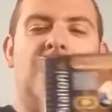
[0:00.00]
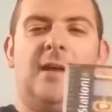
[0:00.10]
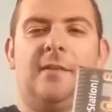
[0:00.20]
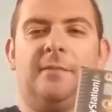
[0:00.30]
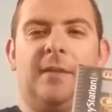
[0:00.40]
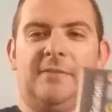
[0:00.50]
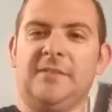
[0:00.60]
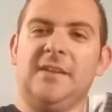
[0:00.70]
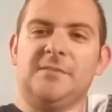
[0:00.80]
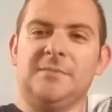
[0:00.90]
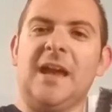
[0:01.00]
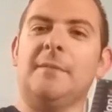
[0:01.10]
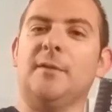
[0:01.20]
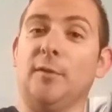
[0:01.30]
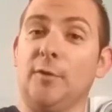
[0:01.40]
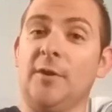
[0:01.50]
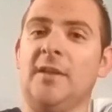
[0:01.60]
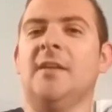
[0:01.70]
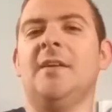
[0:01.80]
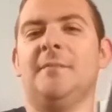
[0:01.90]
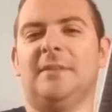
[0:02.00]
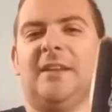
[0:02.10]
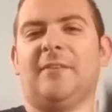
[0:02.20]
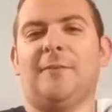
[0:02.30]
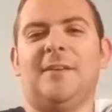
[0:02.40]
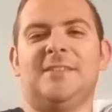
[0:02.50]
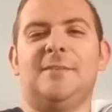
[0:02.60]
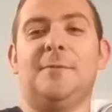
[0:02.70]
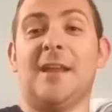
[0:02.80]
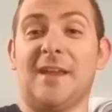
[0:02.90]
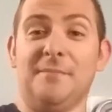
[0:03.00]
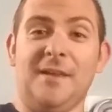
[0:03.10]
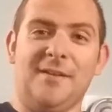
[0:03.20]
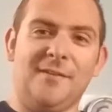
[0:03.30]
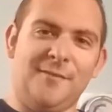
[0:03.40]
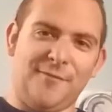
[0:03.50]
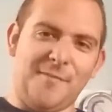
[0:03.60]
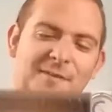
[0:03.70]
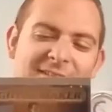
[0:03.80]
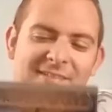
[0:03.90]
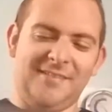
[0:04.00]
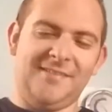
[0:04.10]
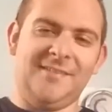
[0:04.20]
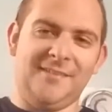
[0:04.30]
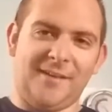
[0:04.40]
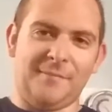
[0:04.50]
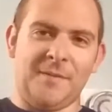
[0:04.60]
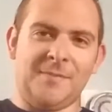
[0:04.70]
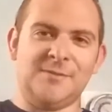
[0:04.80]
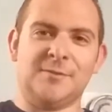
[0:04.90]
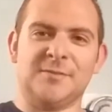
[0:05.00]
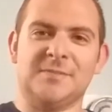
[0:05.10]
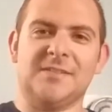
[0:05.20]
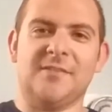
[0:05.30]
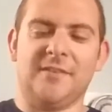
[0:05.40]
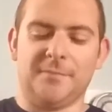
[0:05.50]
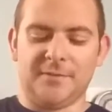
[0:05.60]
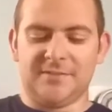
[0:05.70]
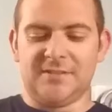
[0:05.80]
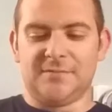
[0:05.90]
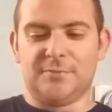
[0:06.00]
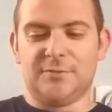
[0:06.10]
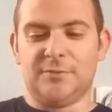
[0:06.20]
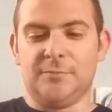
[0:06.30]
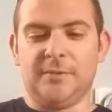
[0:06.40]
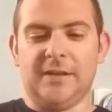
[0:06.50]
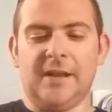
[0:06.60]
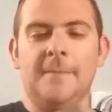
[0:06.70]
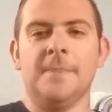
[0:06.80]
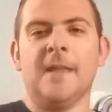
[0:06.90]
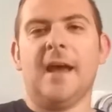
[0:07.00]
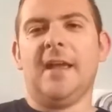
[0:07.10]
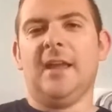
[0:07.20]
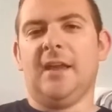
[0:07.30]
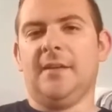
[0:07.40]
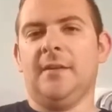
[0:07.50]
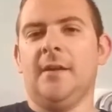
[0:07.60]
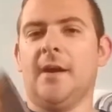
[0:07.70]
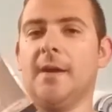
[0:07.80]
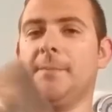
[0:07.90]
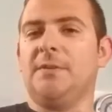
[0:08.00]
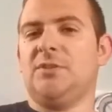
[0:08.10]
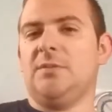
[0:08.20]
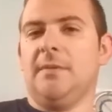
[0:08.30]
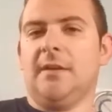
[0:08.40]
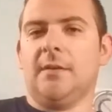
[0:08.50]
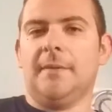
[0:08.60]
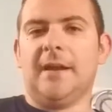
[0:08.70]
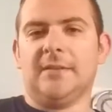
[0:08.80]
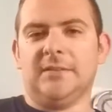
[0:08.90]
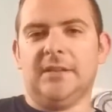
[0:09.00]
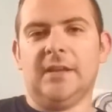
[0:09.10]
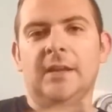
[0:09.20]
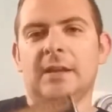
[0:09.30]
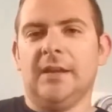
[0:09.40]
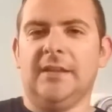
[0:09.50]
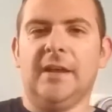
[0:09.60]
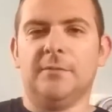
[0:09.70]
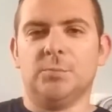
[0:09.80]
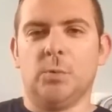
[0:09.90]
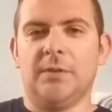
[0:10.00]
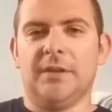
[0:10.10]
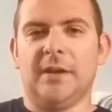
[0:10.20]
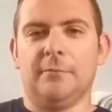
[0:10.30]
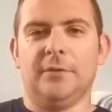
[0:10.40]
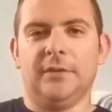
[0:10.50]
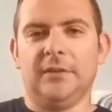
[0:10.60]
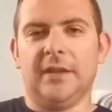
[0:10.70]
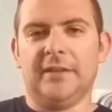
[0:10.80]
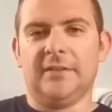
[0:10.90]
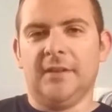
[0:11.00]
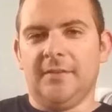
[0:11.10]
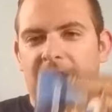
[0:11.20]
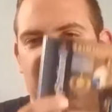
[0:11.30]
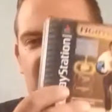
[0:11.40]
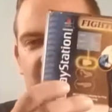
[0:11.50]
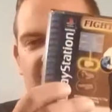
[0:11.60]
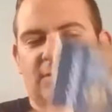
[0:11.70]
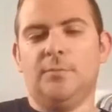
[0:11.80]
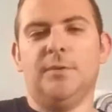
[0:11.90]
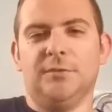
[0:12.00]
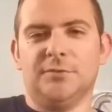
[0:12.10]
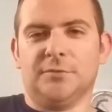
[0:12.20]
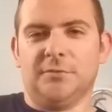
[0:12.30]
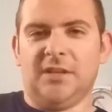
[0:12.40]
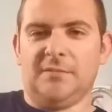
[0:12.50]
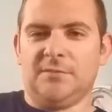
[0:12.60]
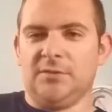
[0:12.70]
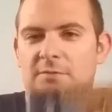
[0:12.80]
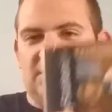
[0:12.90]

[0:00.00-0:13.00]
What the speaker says: I'll have to take some time to learn it, but definitely want to see what I can make from it, and then maybe show some stuff on the PlayStation Pursuit. But I had RPG Maker back in the day, and that was one that I really liked that let you build your own game too.